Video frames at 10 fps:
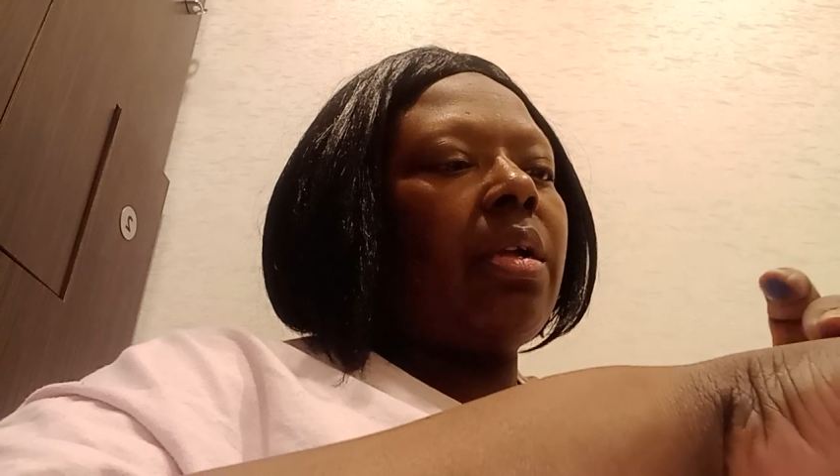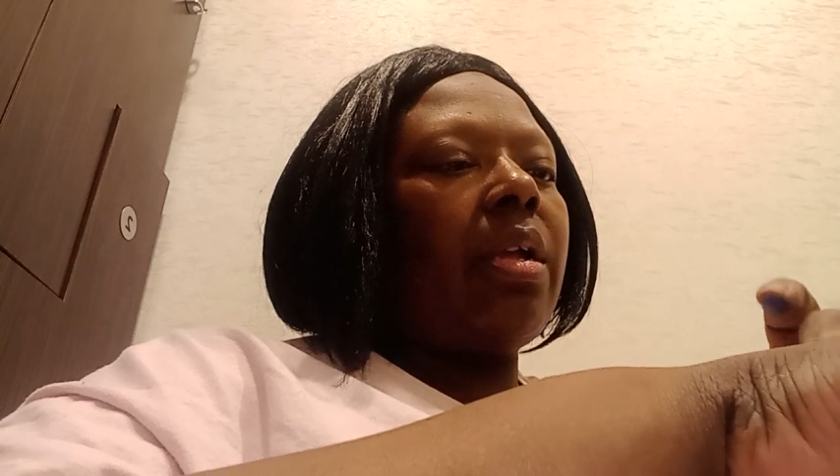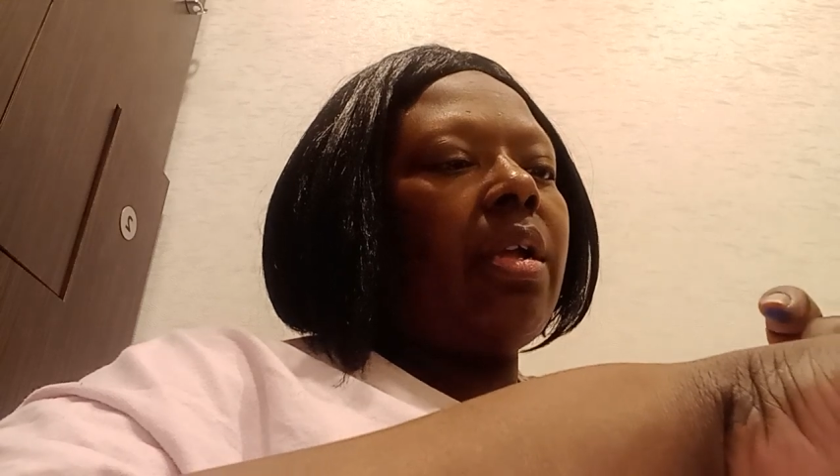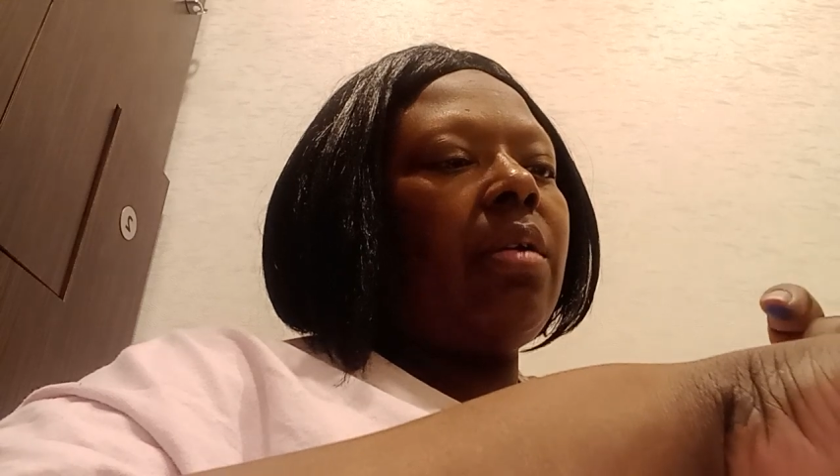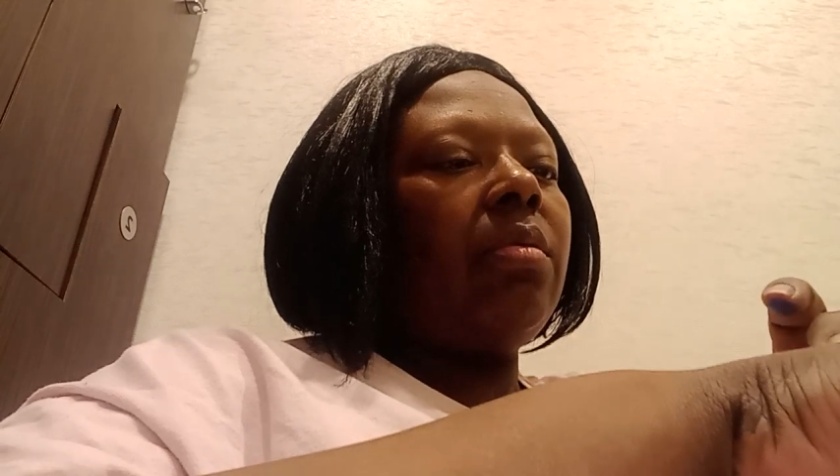
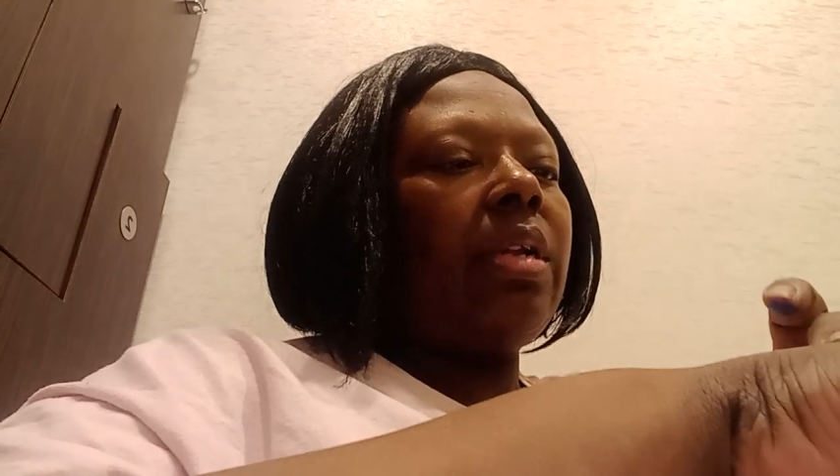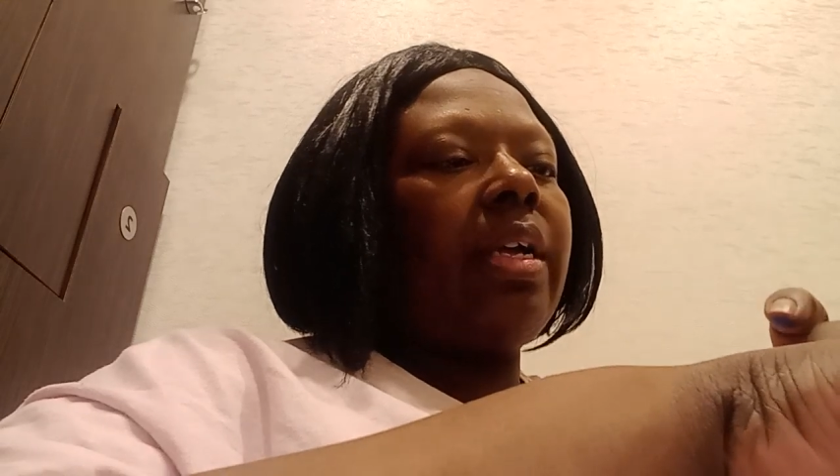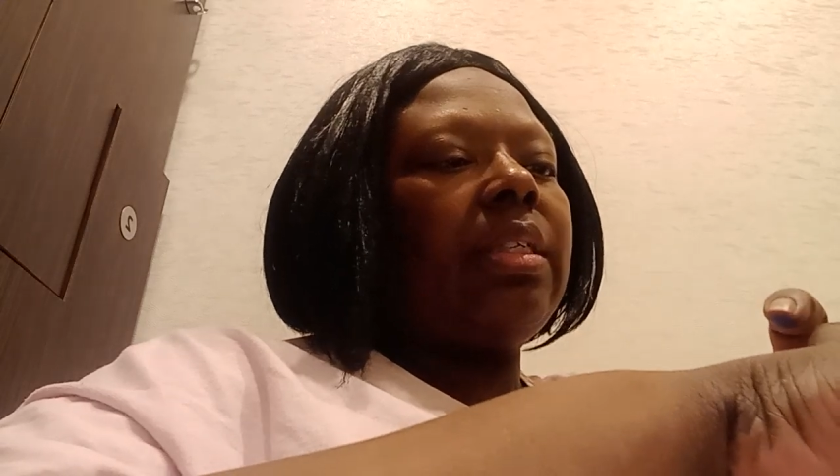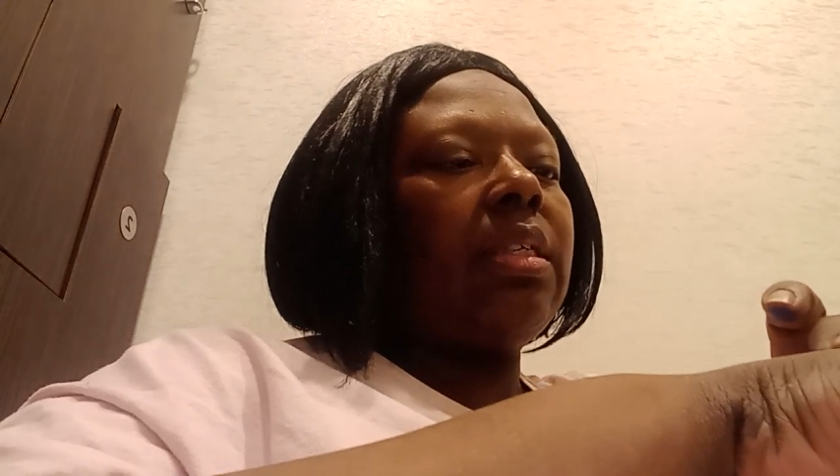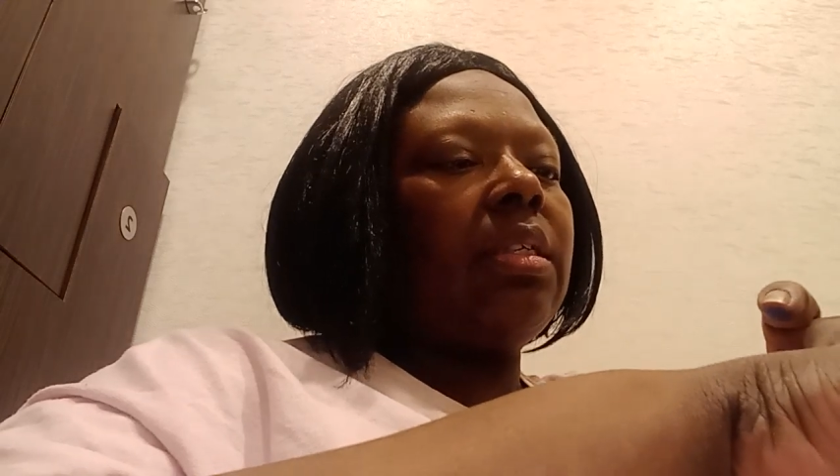I ain't gonna
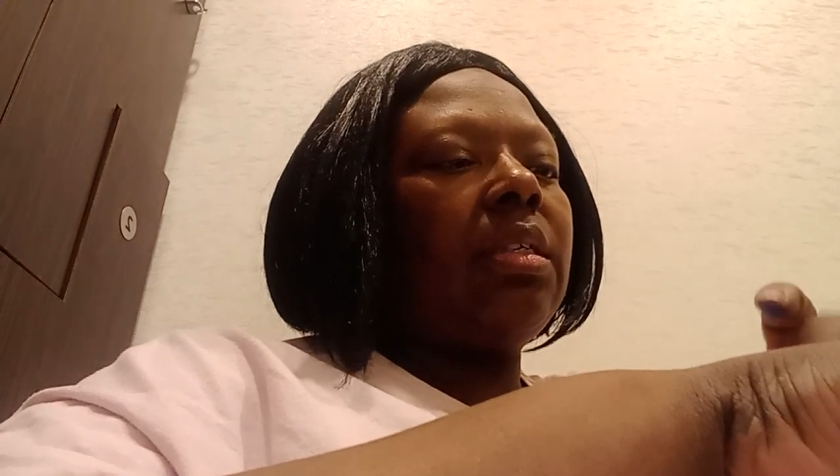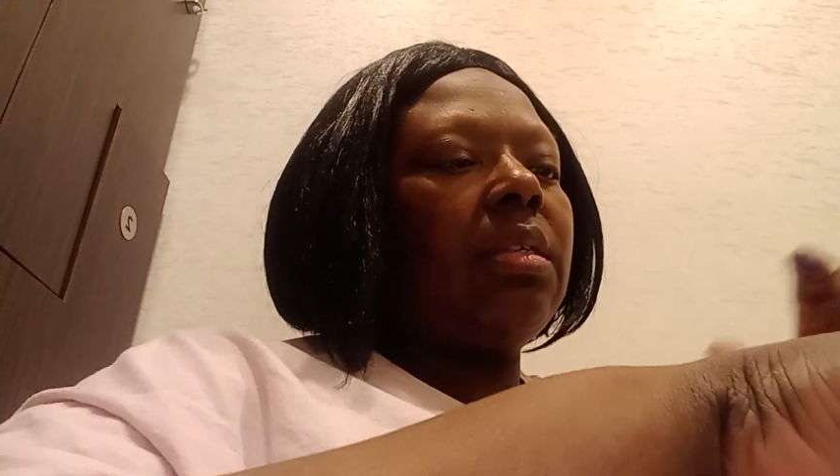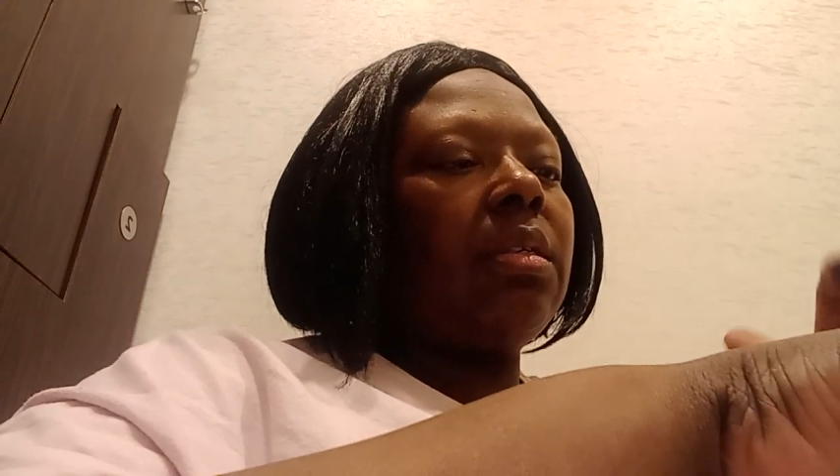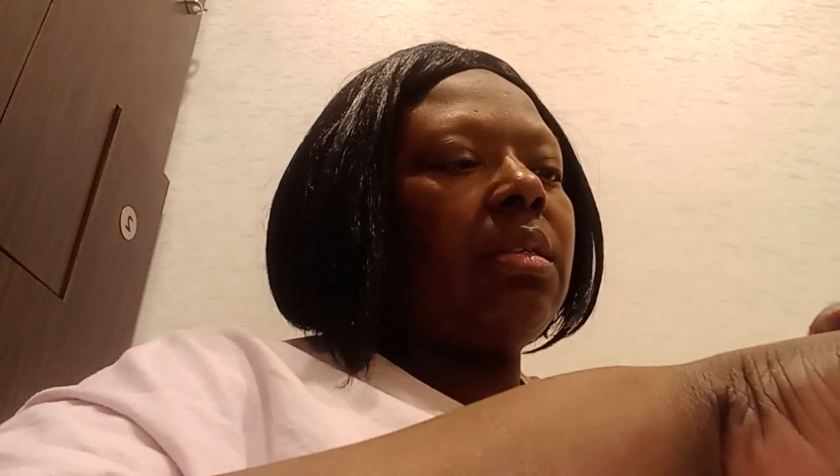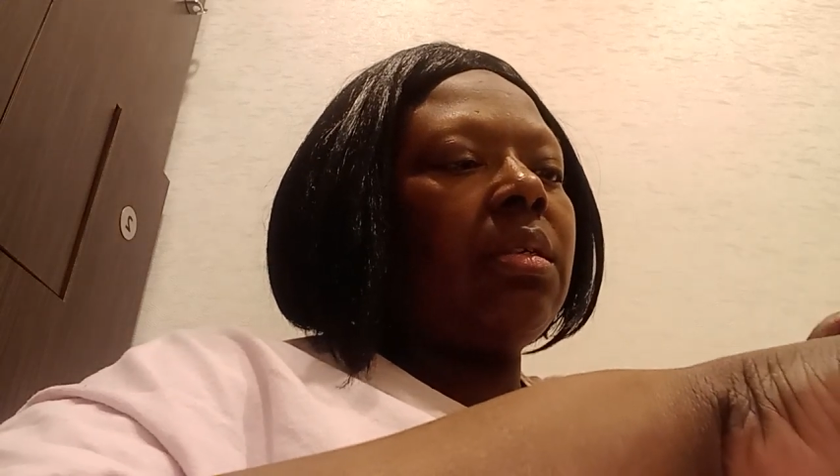lie to you.